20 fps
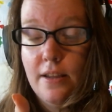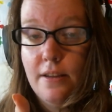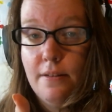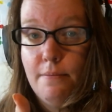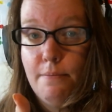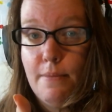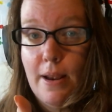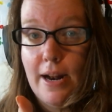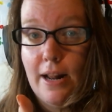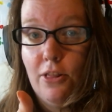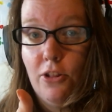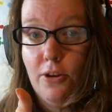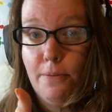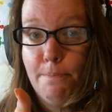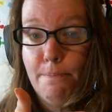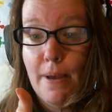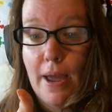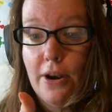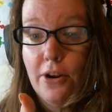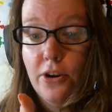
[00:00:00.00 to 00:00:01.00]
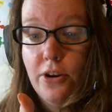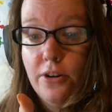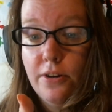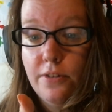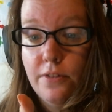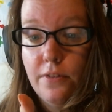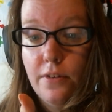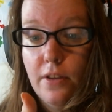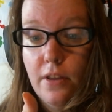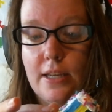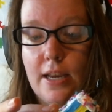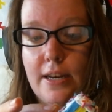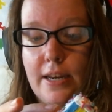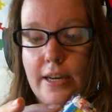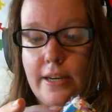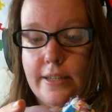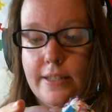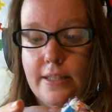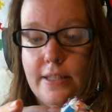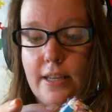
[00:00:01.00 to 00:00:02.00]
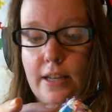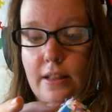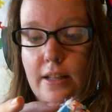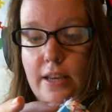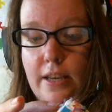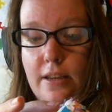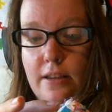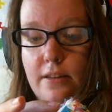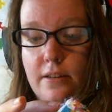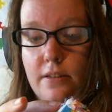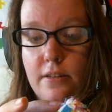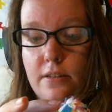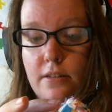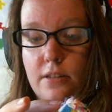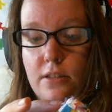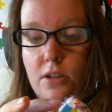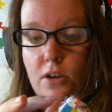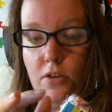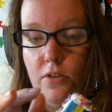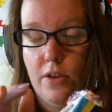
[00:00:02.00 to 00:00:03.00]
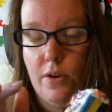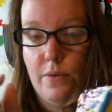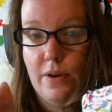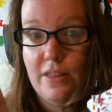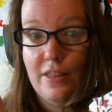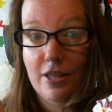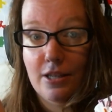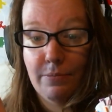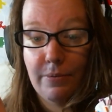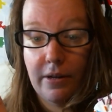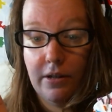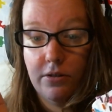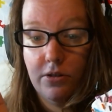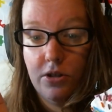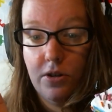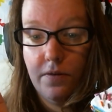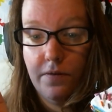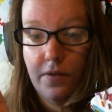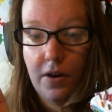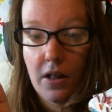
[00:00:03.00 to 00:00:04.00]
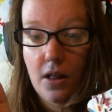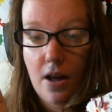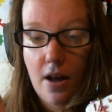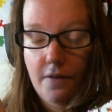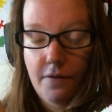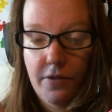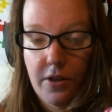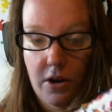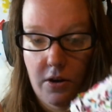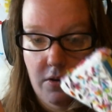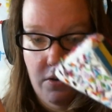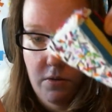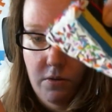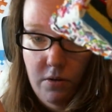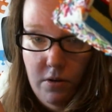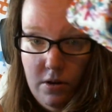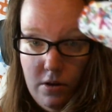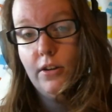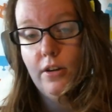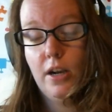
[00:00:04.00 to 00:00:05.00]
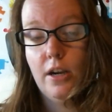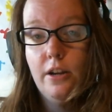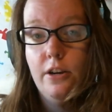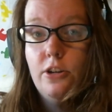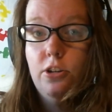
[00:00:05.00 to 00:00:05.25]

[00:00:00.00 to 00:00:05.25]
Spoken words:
made it look better. I need to seal it, so that way the sprinkles don't fall off, though. They're not going to